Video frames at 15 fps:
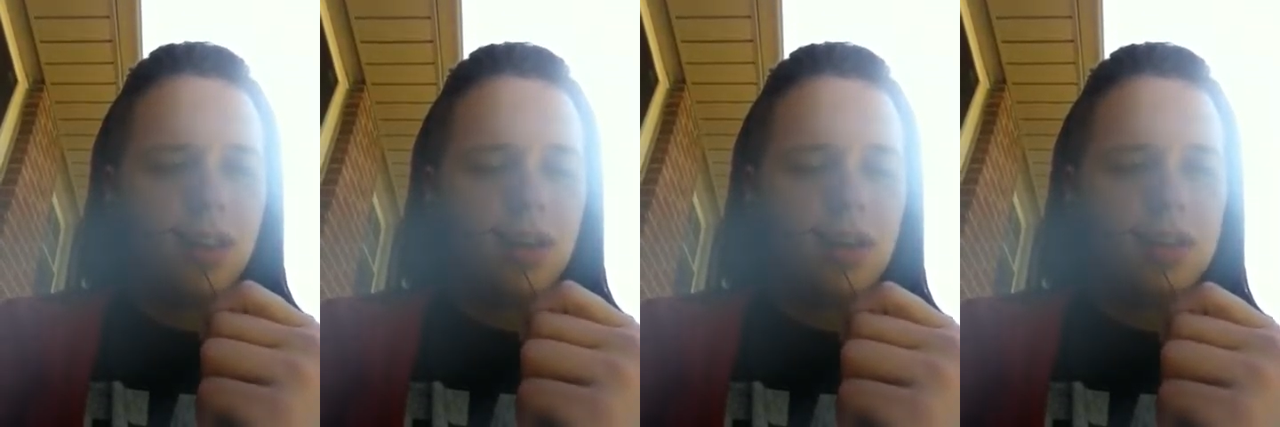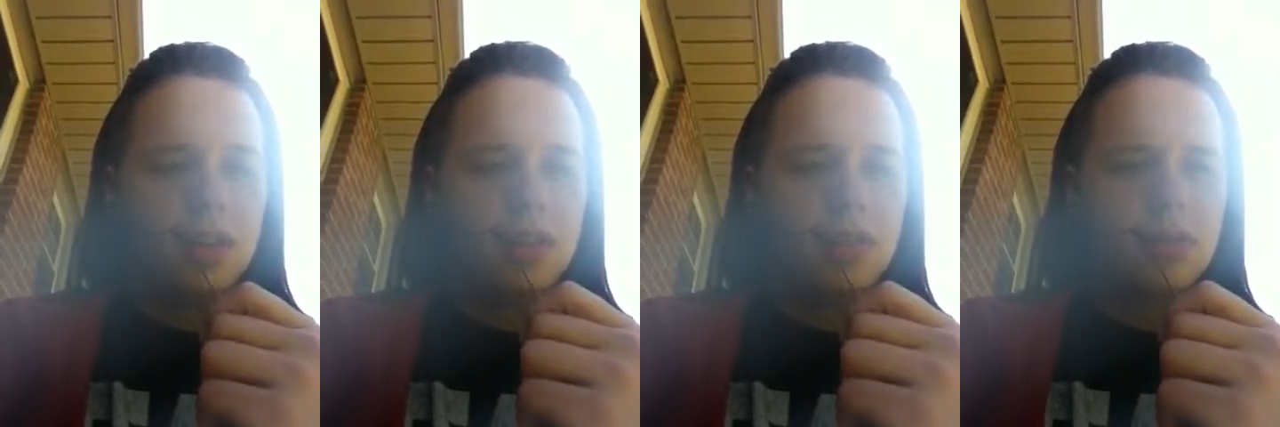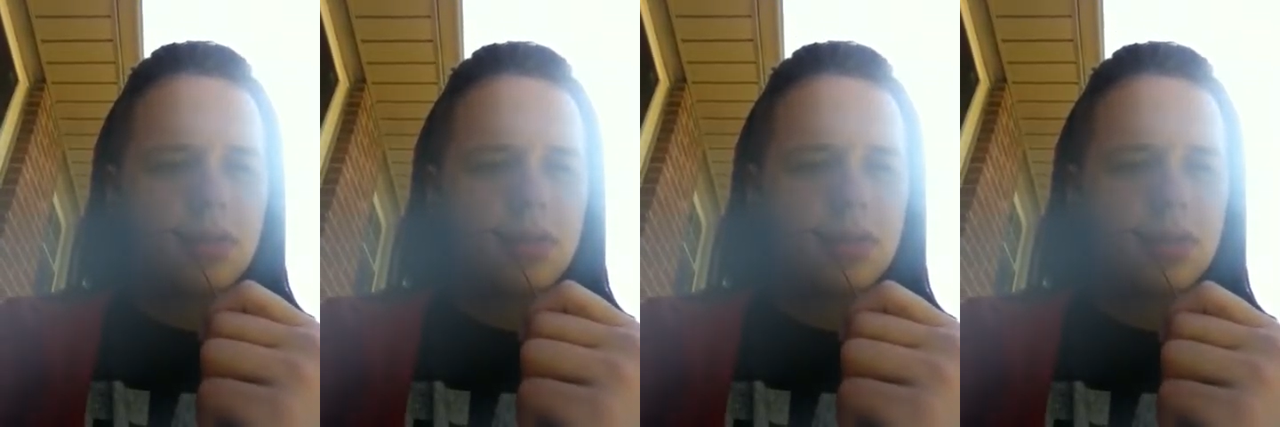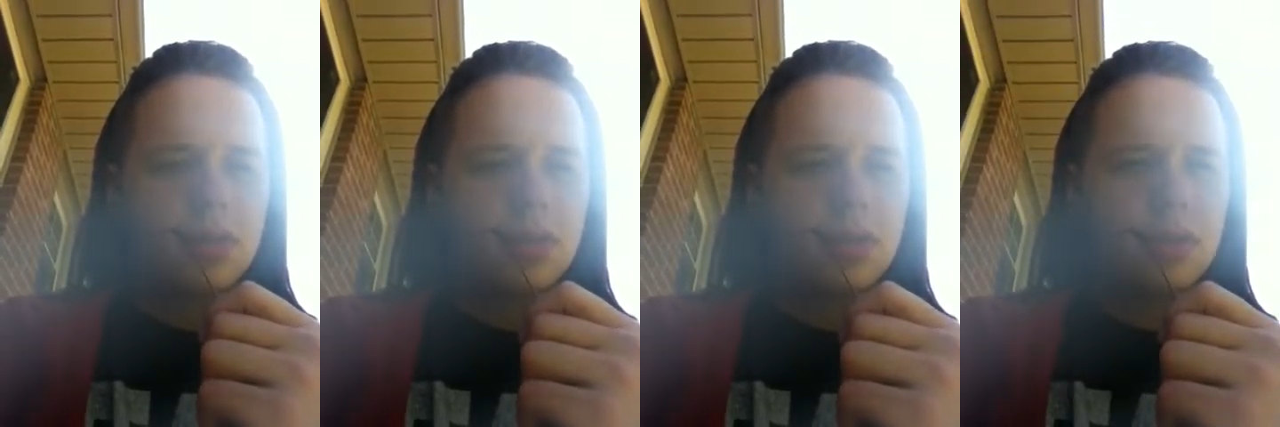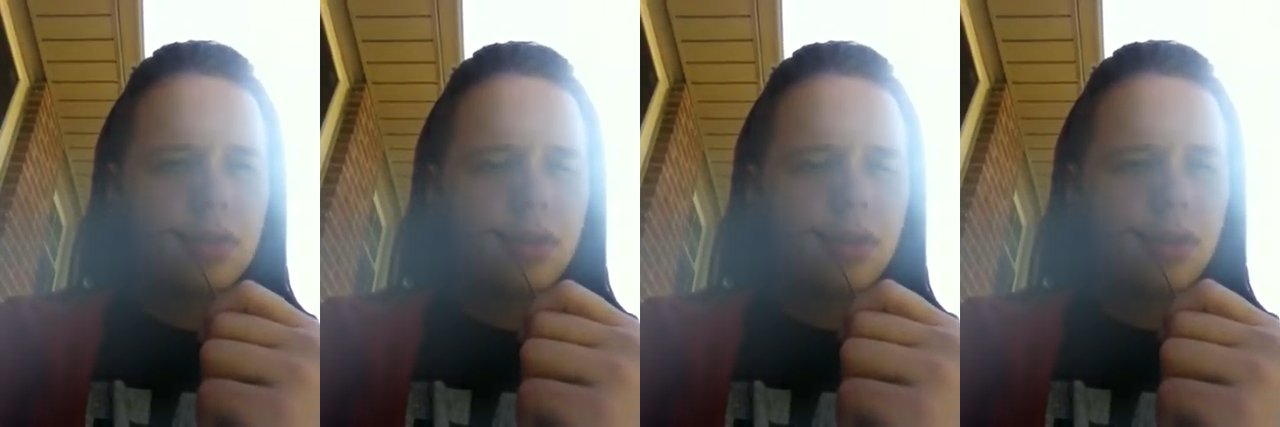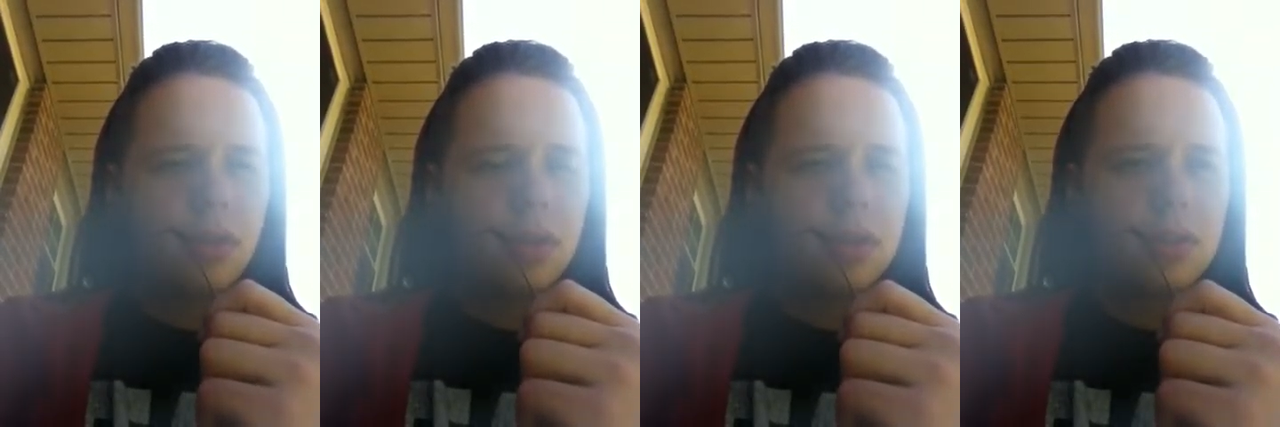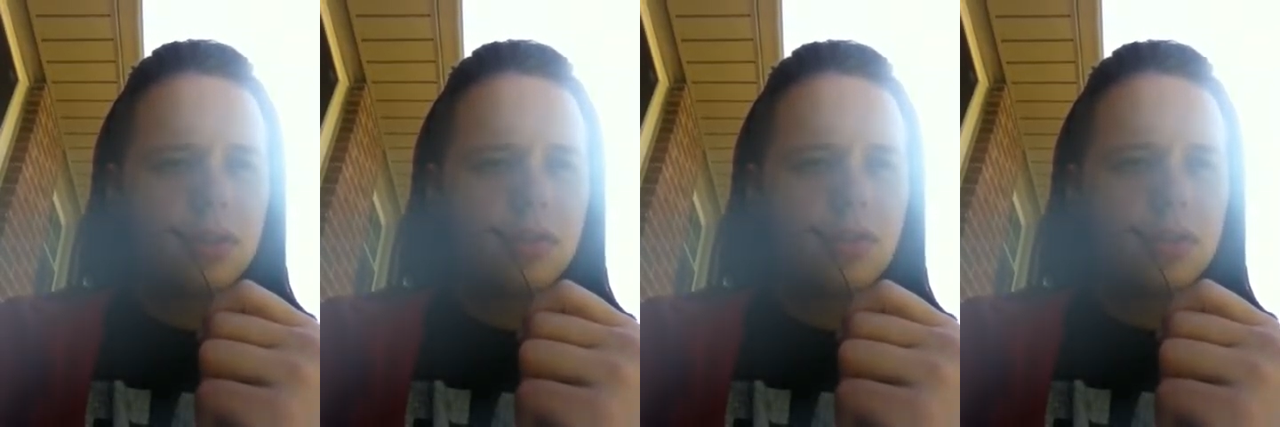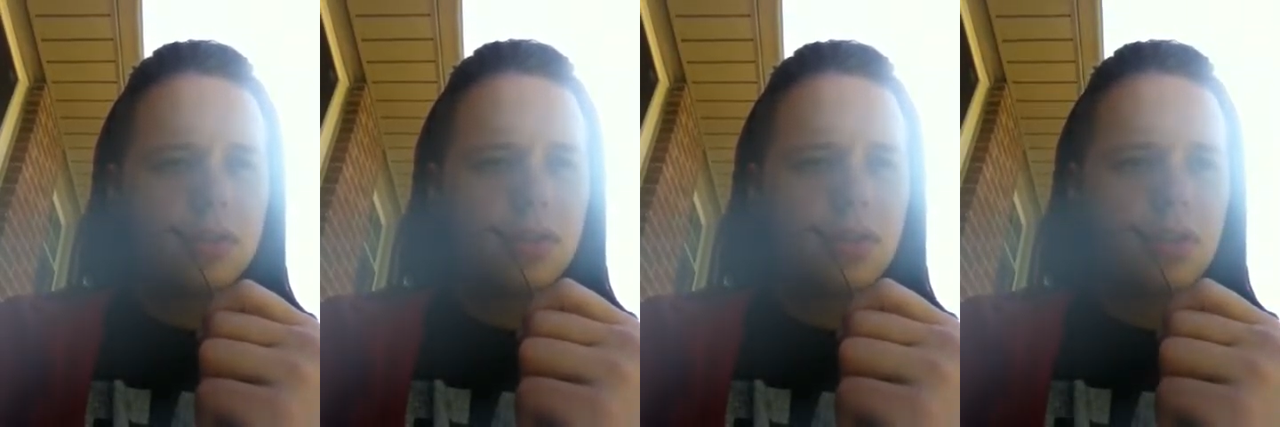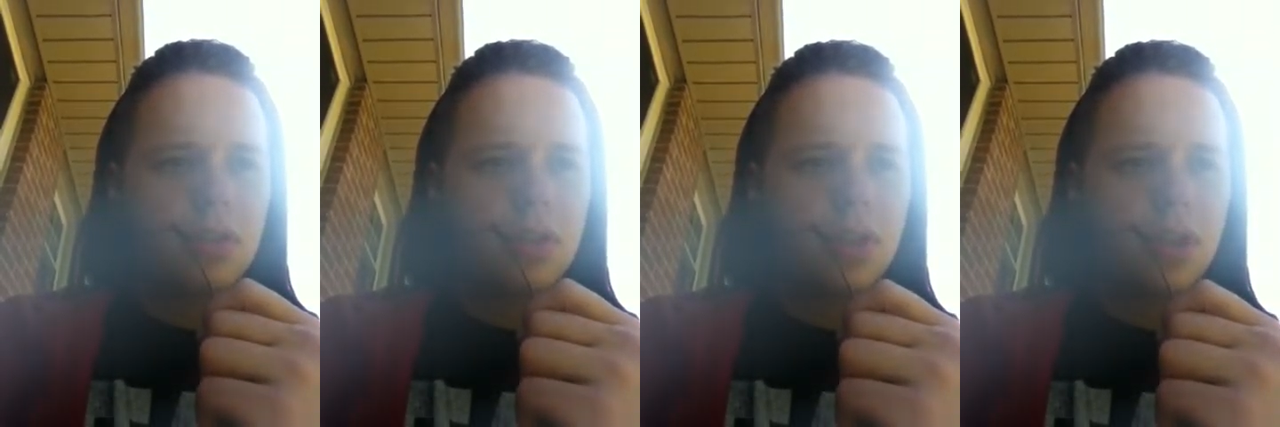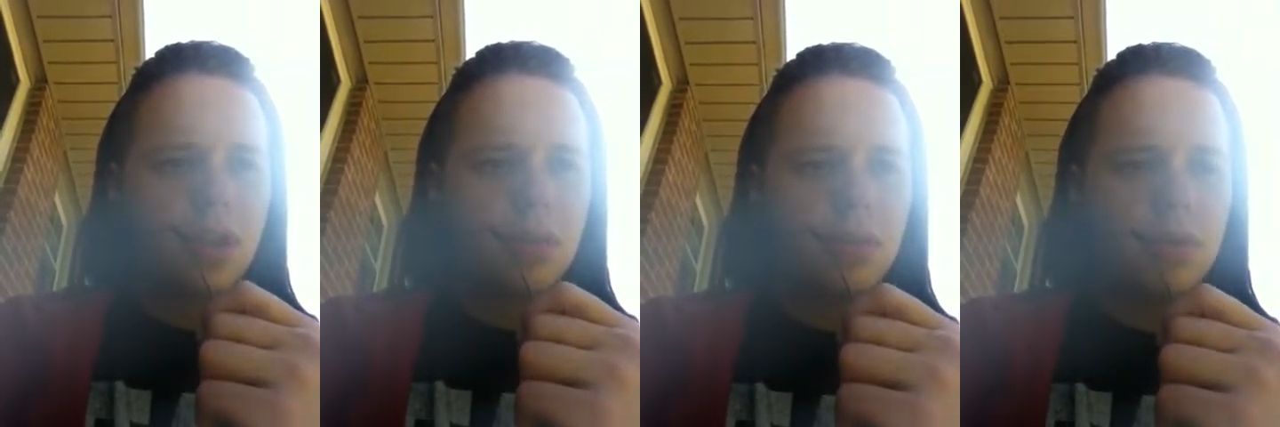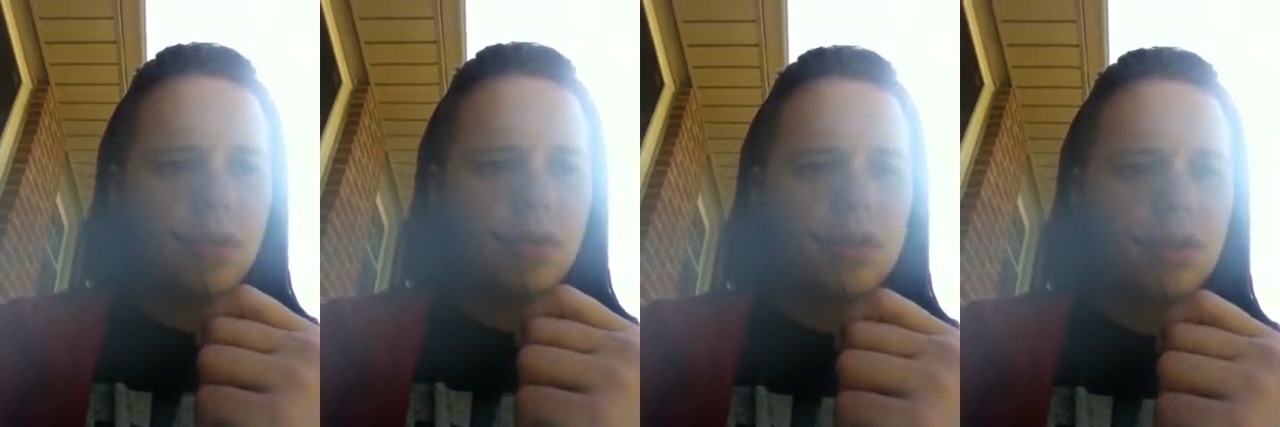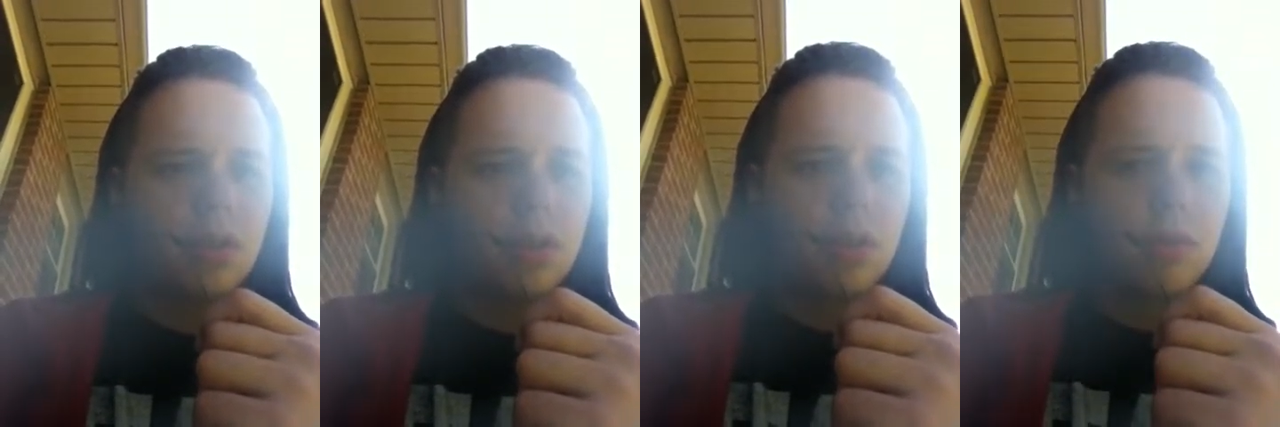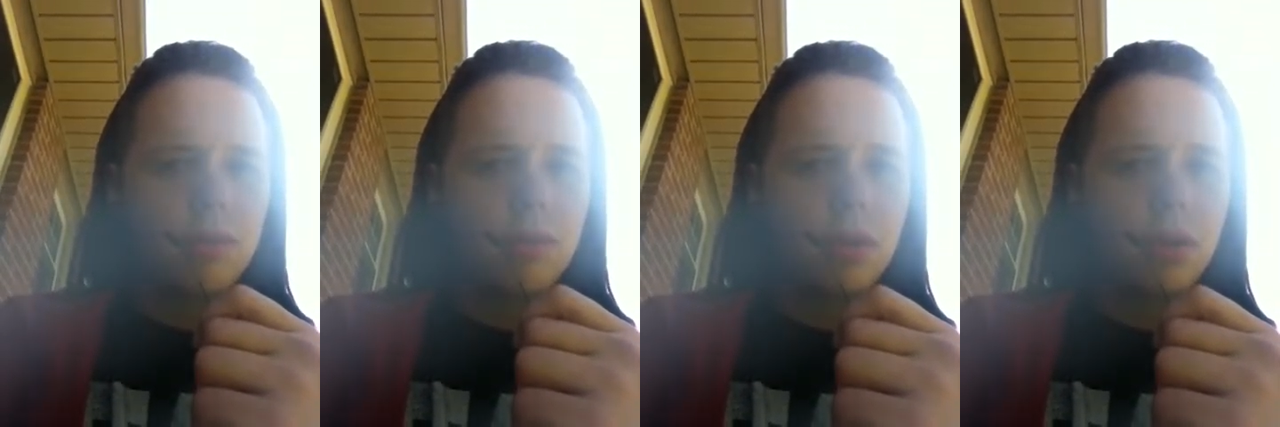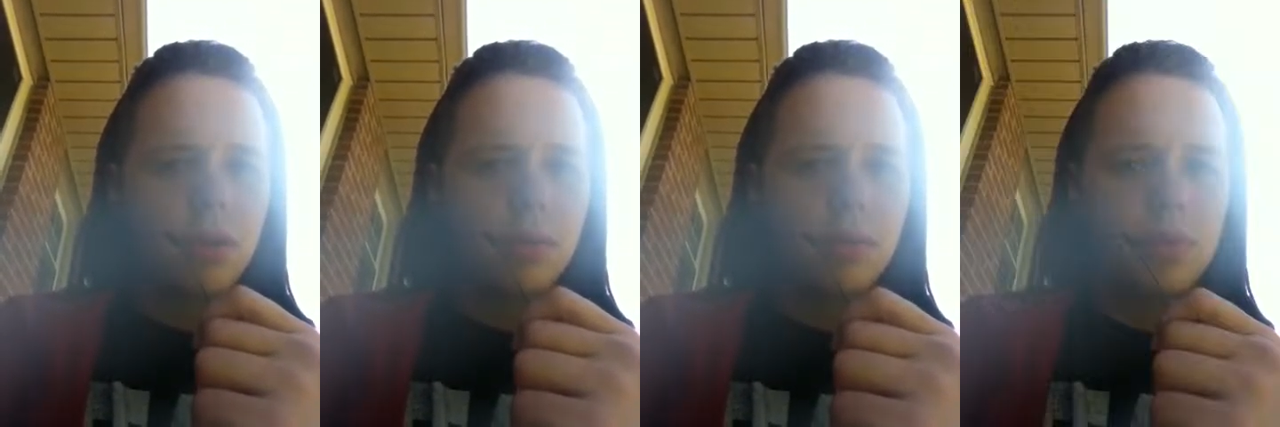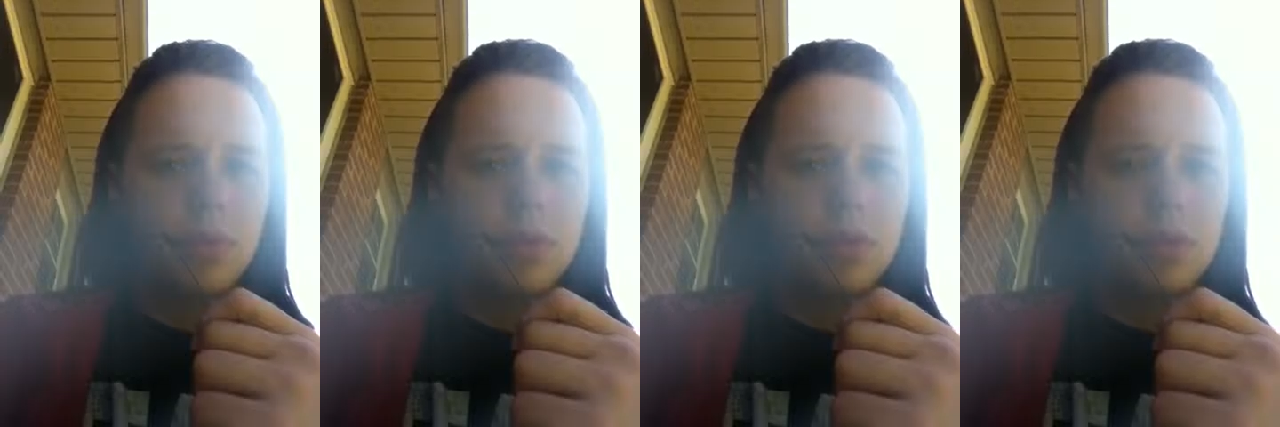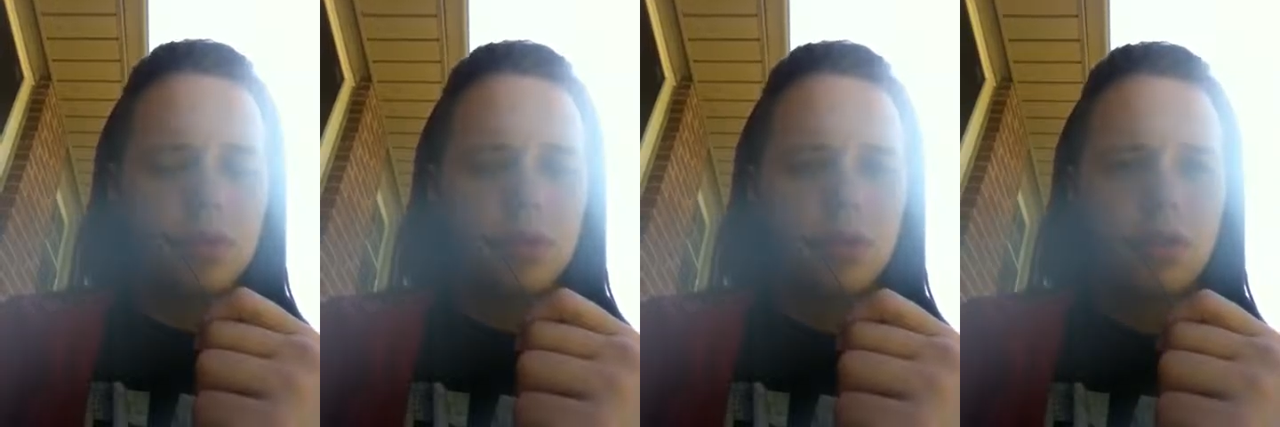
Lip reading: (no speaker visible)